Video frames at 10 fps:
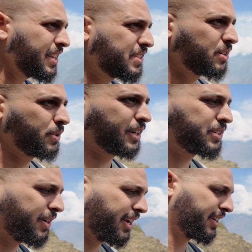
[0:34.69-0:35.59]
So we're gonna
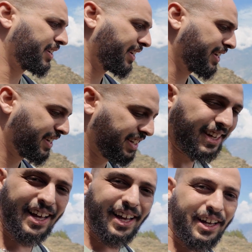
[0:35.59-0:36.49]
try and
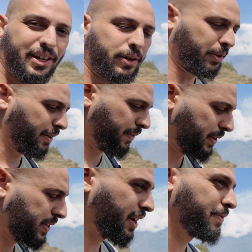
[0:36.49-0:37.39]
go there
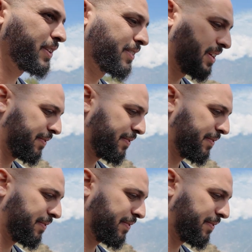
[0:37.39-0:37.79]
first off and